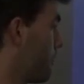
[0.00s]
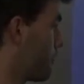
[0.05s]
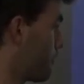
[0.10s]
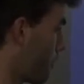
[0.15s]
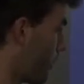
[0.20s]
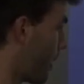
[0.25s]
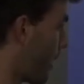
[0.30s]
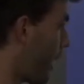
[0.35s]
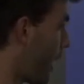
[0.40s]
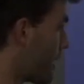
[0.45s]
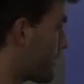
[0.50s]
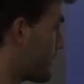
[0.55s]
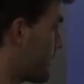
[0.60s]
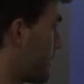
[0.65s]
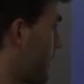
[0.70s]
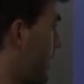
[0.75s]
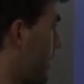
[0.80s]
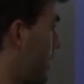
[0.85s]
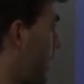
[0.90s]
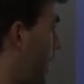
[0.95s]
But I
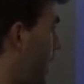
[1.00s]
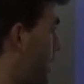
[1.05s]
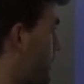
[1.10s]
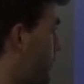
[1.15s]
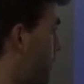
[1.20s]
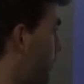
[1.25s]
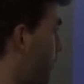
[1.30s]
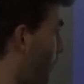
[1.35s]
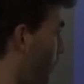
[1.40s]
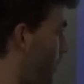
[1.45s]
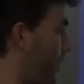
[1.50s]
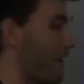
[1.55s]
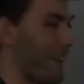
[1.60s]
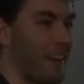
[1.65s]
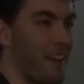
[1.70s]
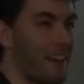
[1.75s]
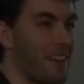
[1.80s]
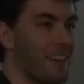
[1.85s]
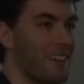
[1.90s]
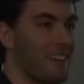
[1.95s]
said I don't want
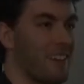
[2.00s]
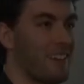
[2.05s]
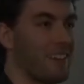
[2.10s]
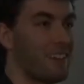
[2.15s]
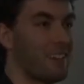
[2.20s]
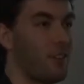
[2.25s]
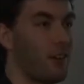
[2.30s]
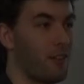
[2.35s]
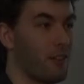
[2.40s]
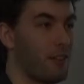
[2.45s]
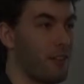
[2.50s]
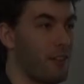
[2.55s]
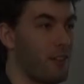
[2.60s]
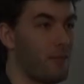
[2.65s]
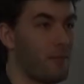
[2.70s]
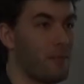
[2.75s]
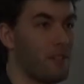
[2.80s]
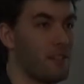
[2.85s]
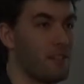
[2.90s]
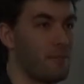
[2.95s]
any kick at all the
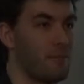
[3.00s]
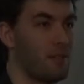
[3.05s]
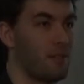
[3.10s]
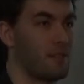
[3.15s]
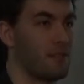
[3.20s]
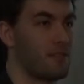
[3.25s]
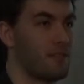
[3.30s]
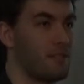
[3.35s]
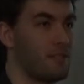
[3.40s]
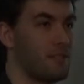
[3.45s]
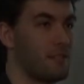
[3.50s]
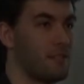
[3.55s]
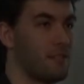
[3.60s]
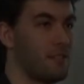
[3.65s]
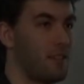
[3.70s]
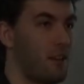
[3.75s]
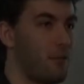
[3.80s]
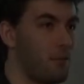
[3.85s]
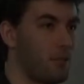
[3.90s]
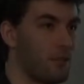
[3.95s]
intermediate bunches.
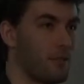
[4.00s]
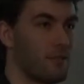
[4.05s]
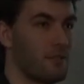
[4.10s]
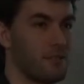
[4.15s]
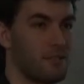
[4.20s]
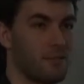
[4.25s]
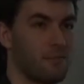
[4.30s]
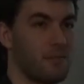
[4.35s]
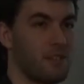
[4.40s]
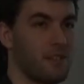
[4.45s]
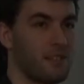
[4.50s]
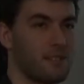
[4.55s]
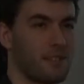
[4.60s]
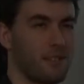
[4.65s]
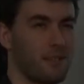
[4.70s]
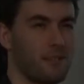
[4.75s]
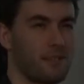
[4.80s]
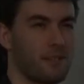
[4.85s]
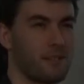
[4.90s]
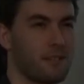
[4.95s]
I want those to be as
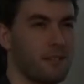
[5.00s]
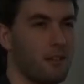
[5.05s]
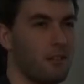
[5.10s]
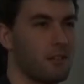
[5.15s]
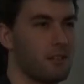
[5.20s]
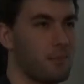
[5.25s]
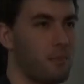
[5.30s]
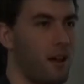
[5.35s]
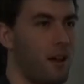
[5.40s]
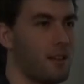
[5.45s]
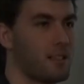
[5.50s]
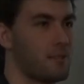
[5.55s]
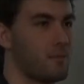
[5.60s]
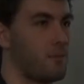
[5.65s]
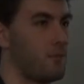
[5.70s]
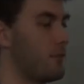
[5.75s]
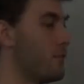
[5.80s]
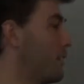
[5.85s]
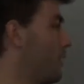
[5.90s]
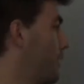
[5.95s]
close to zero as
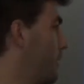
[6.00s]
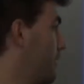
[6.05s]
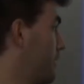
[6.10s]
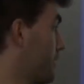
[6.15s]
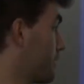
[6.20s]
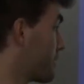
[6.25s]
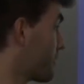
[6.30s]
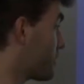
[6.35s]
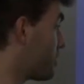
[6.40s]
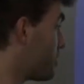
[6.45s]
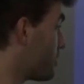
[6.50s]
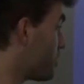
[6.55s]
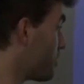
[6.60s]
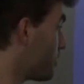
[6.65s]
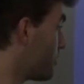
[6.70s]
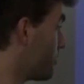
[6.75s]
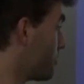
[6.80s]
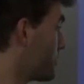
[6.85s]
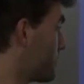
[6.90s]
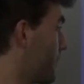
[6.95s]
possible. And there's a
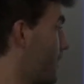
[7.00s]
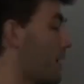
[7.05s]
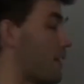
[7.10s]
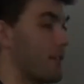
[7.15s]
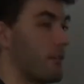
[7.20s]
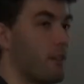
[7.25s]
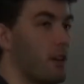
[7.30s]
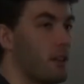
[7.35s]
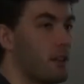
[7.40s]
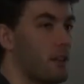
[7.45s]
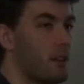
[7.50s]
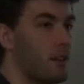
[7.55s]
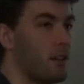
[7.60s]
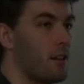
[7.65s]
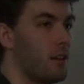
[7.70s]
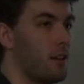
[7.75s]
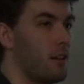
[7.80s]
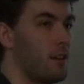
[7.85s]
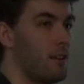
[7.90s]
huge valley right there.